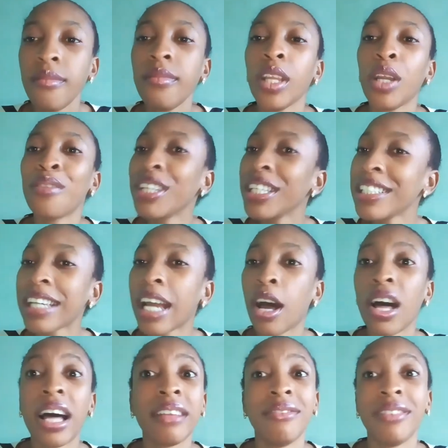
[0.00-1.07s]
which I'll
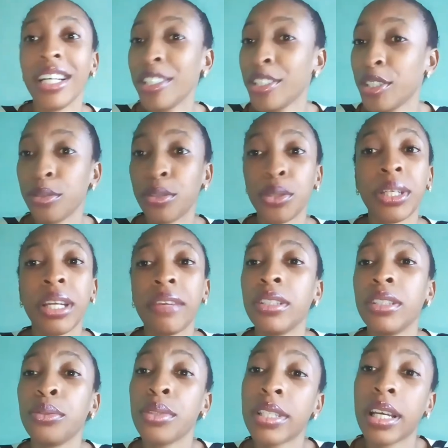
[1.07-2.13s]
advise you, don't ever
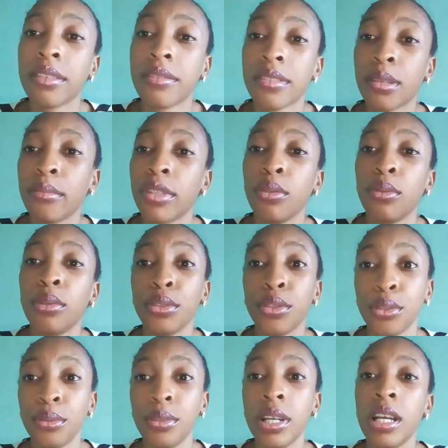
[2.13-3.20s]
lose sight of something you want to
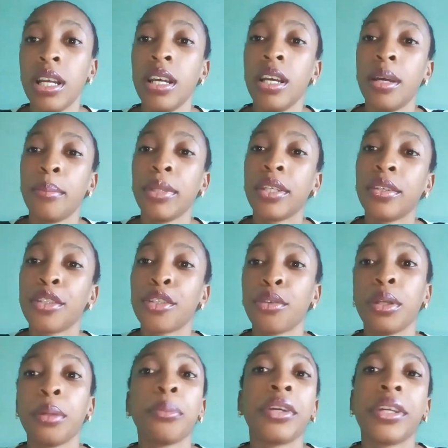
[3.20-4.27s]
do because you're in
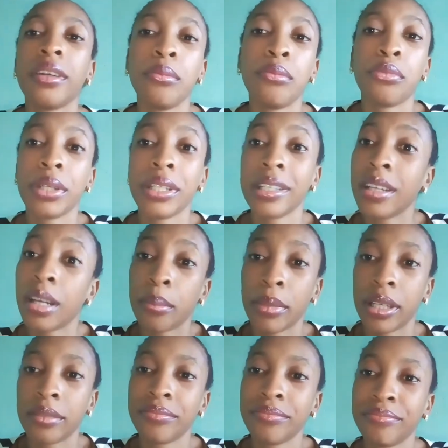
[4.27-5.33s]
a predicament.
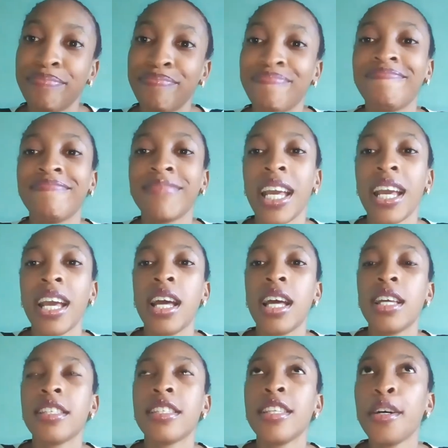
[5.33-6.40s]

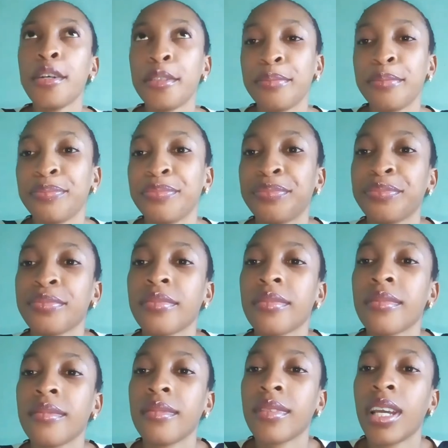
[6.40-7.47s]
So
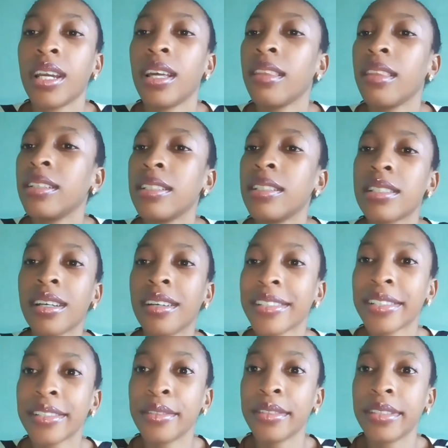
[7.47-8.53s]
the
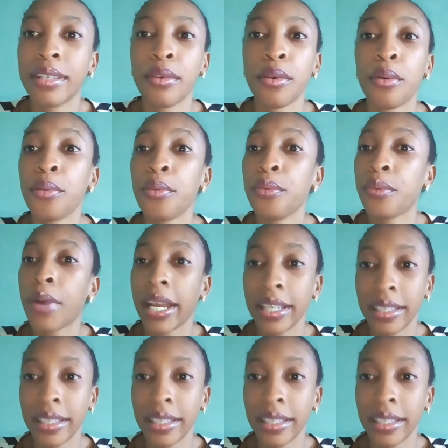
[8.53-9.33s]
discussion didn't go right.